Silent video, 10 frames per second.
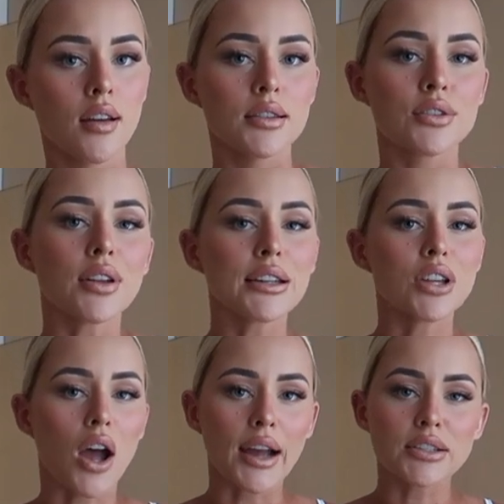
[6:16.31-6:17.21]
it's not like
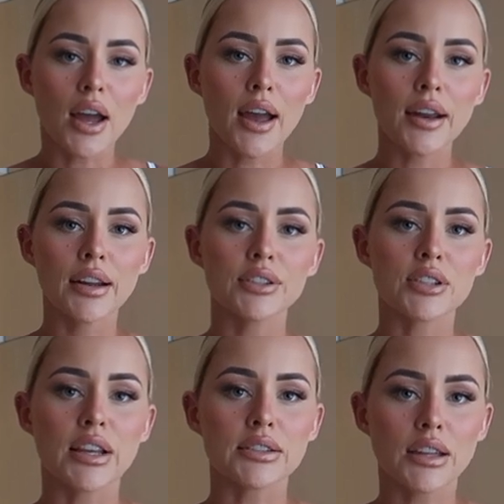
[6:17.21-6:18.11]
tight, it
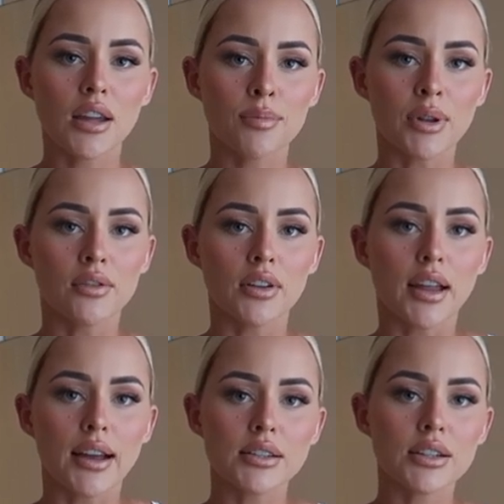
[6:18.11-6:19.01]
just has like a bit of
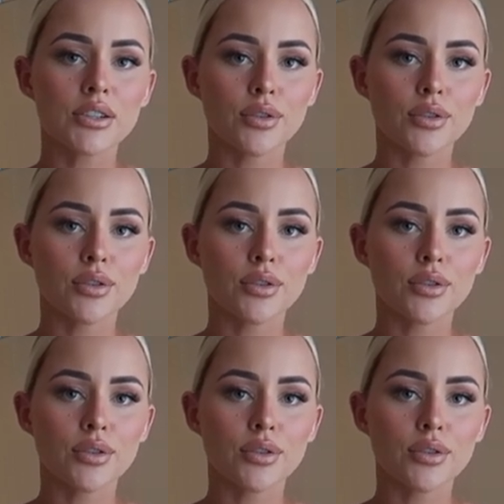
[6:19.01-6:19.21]
elastic